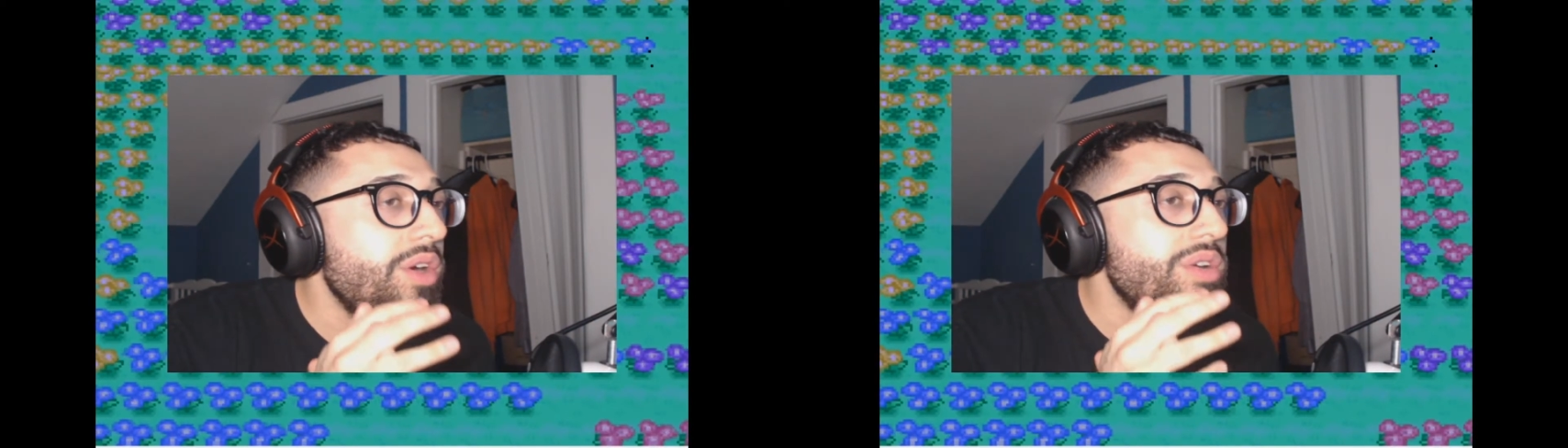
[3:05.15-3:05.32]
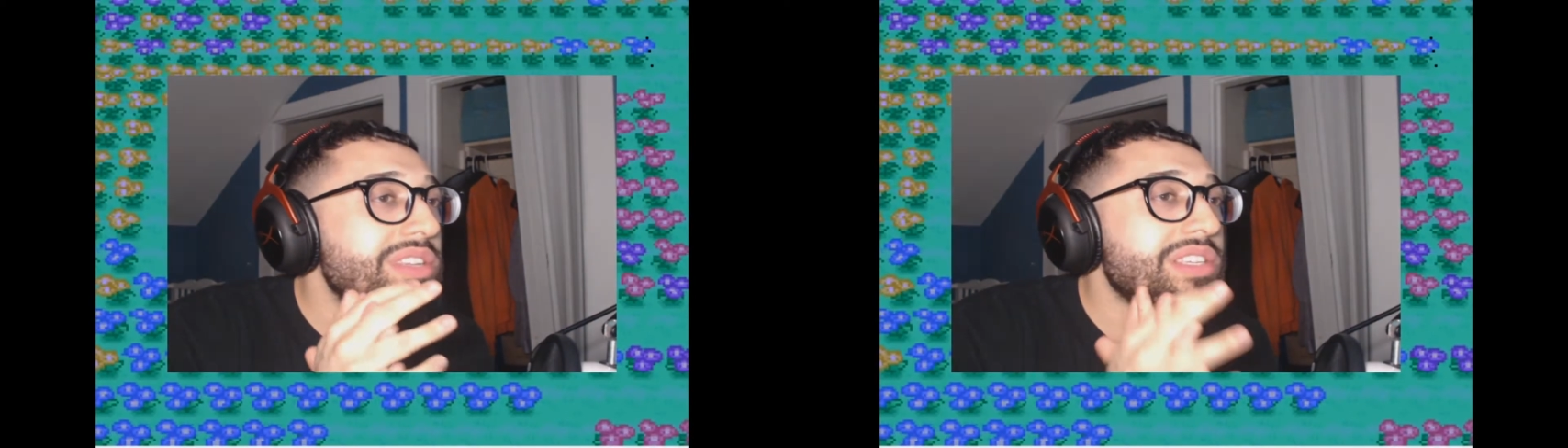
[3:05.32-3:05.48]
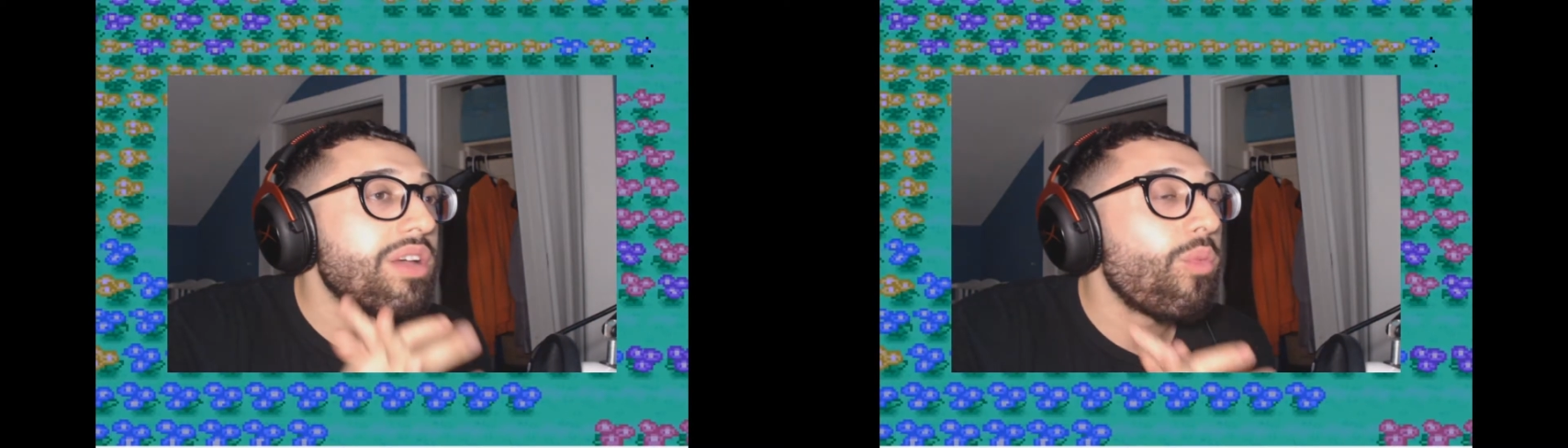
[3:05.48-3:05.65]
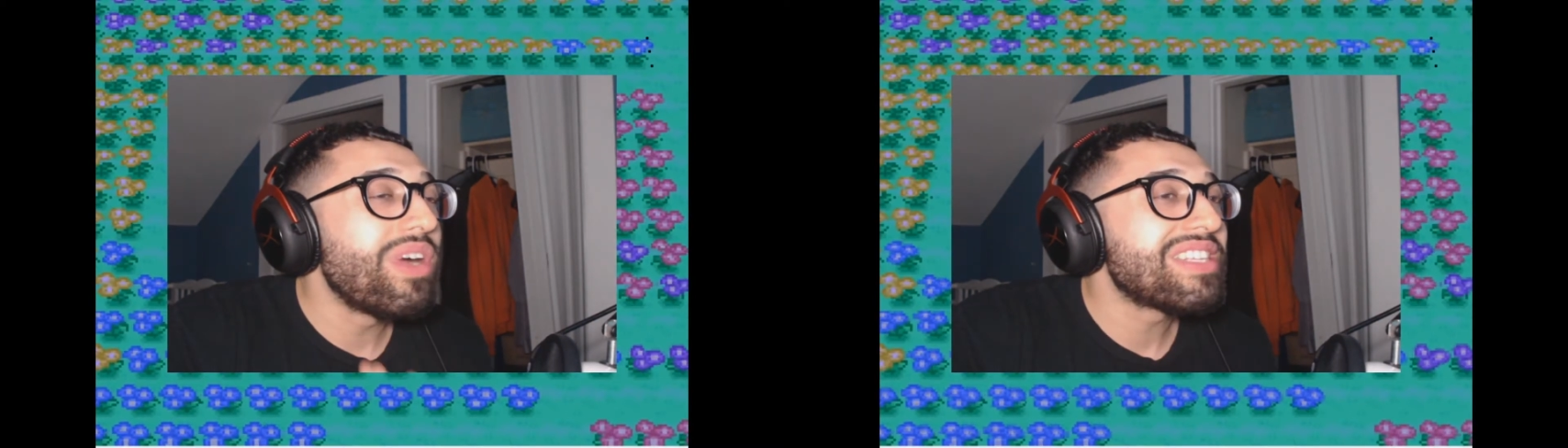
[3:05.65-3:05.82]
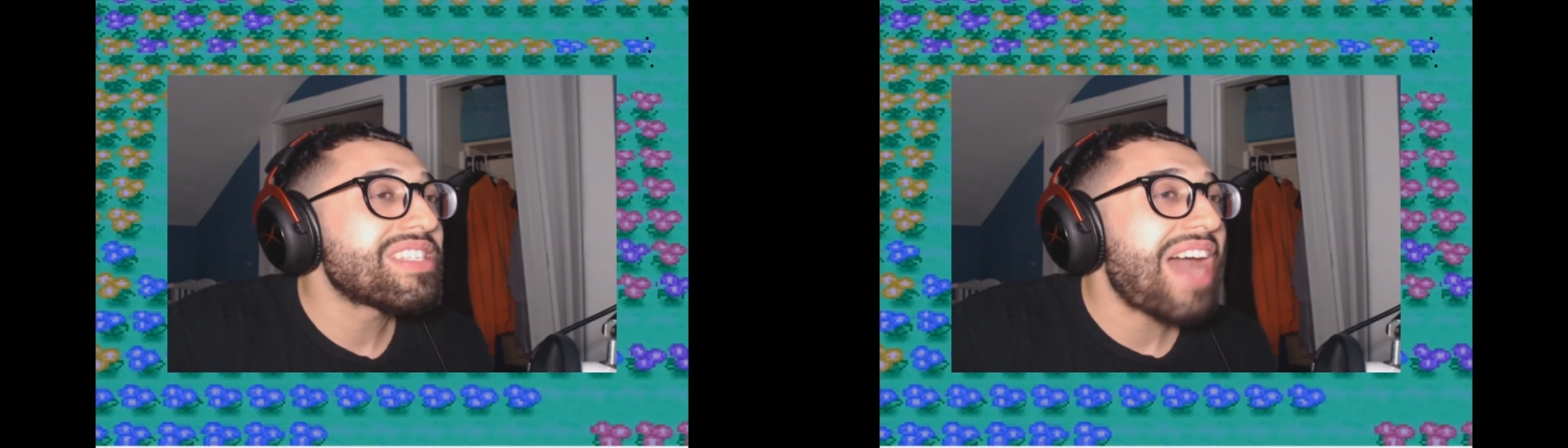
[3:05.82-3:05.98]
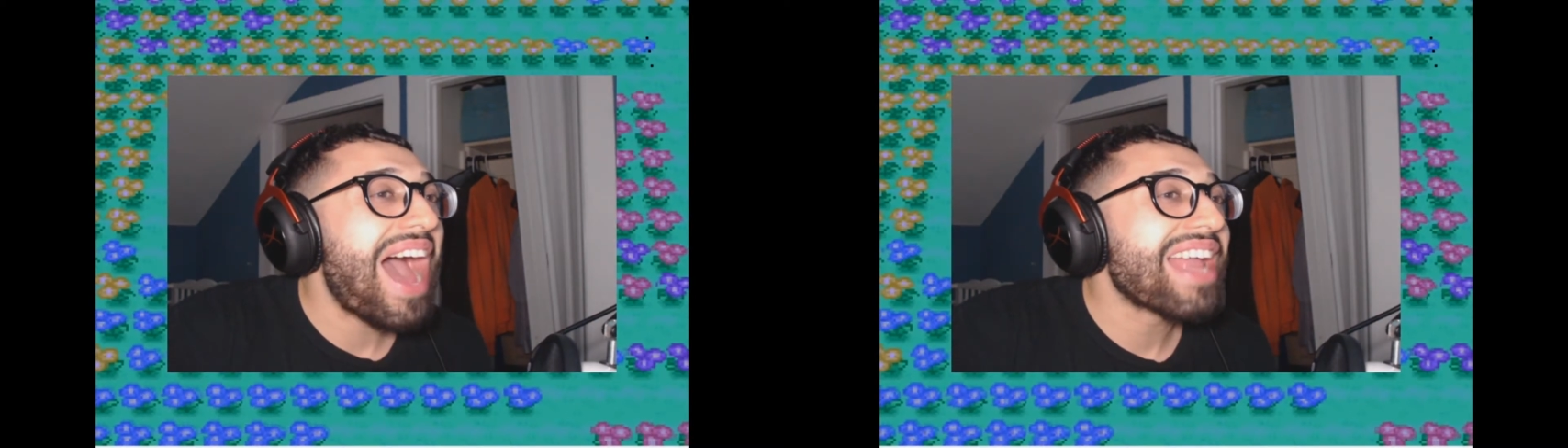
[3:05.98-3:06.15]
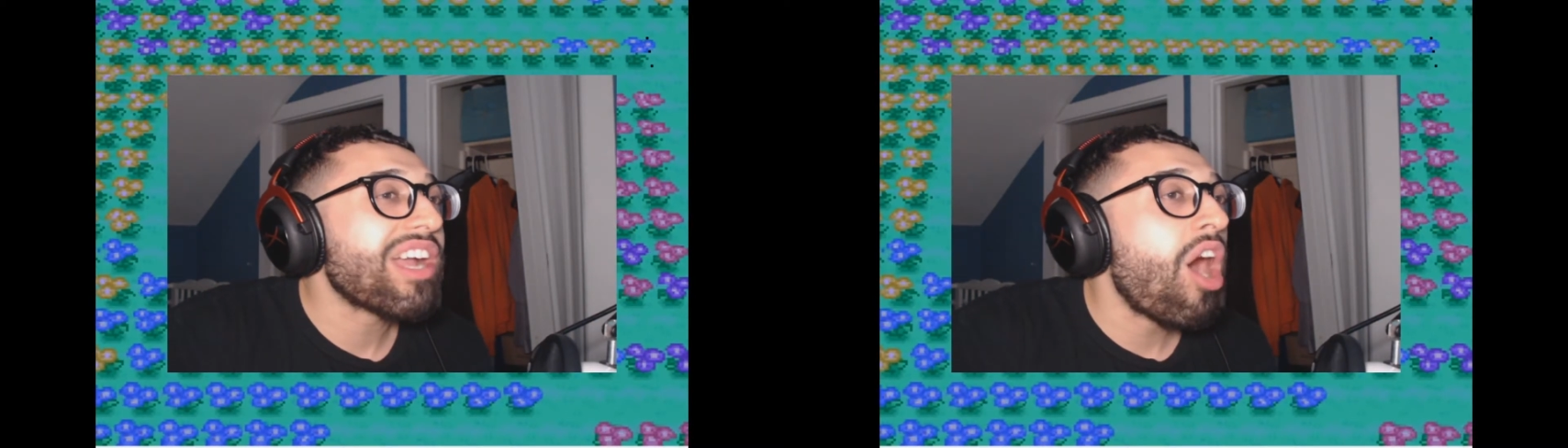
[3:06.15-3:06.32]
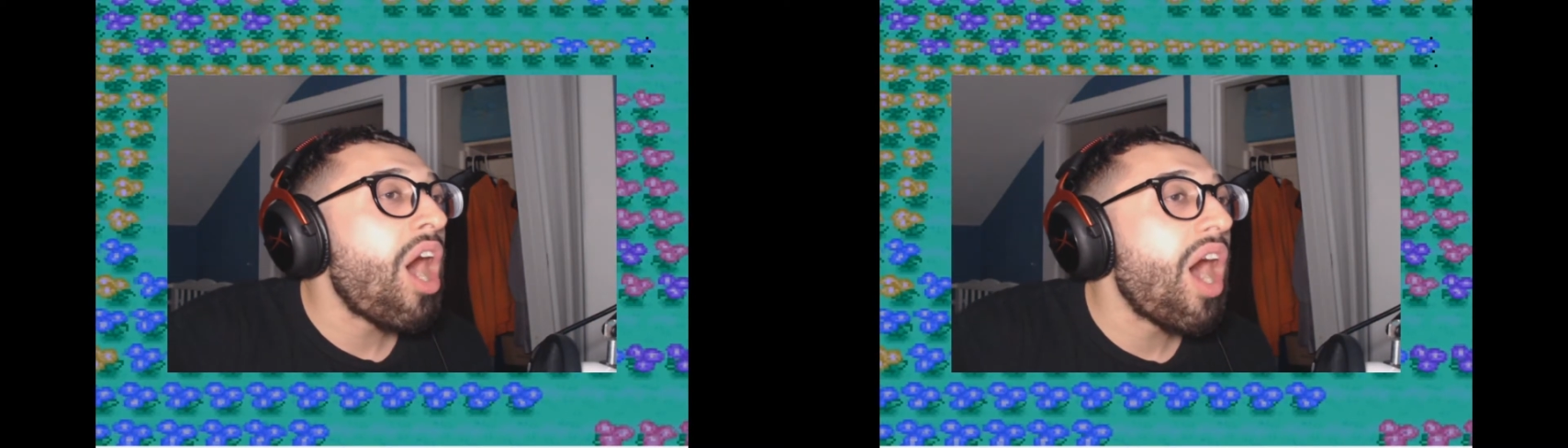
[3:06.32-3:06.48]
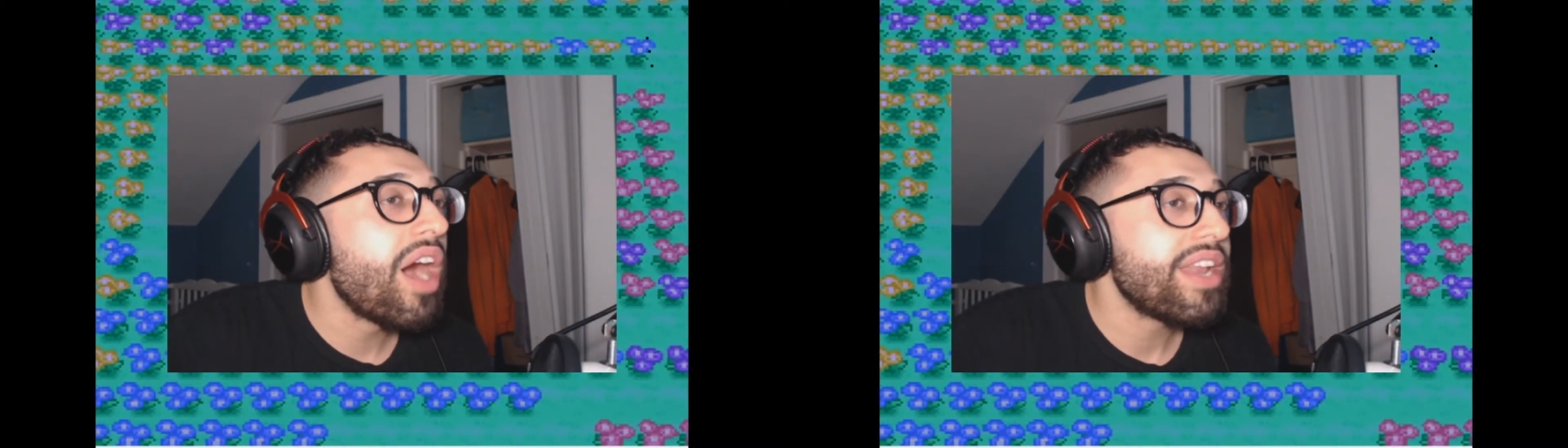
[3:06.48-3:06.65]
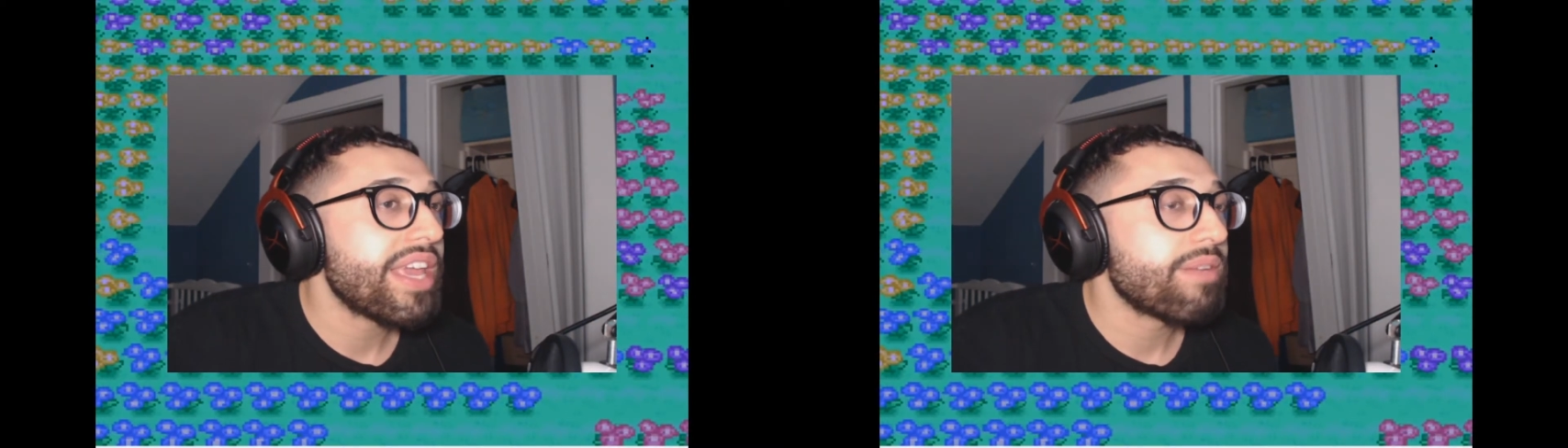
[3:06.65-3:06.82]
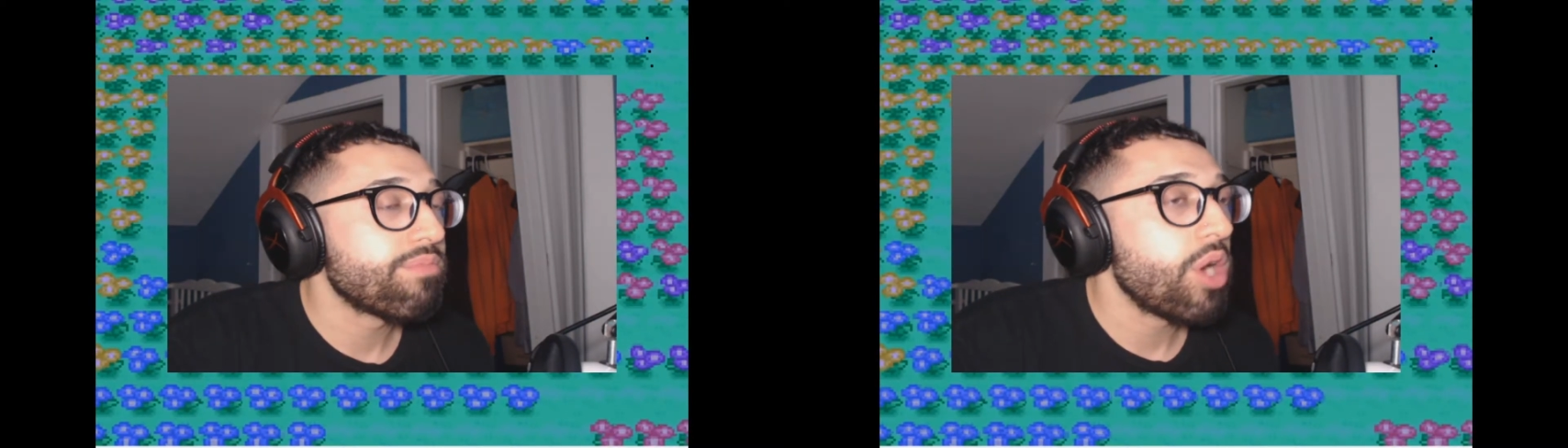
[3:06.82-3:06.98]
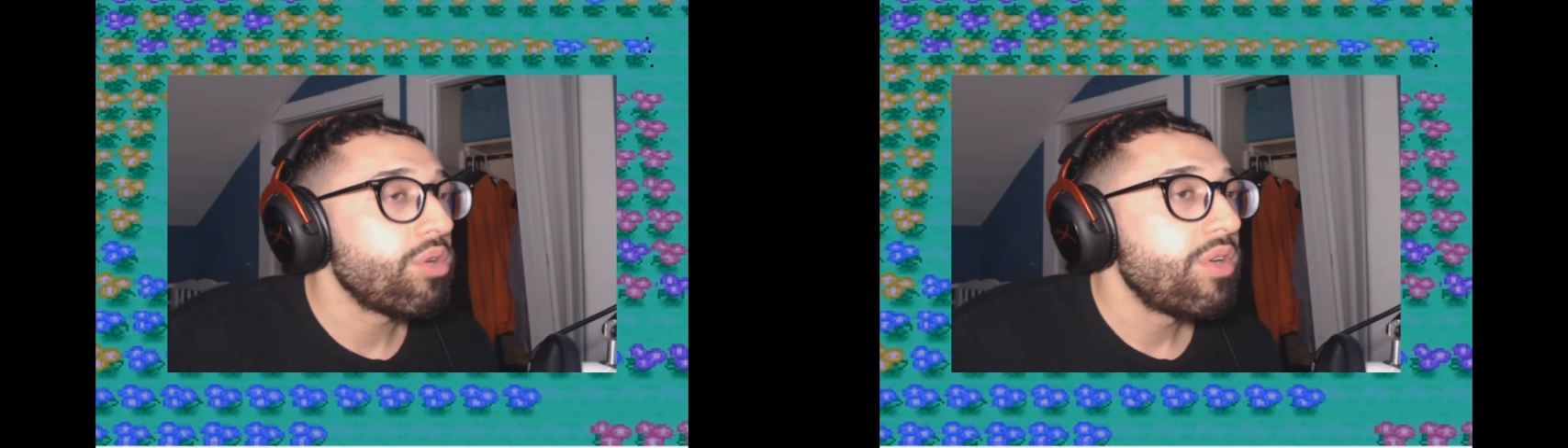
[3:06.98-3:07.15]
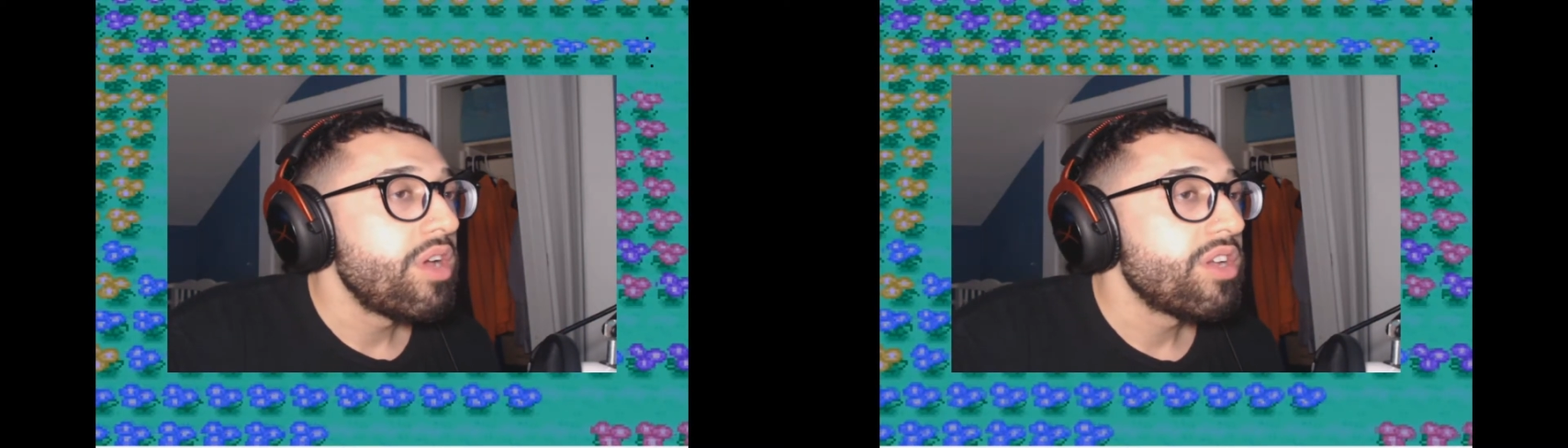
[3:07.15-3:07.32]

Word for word: is, was iconic, bro.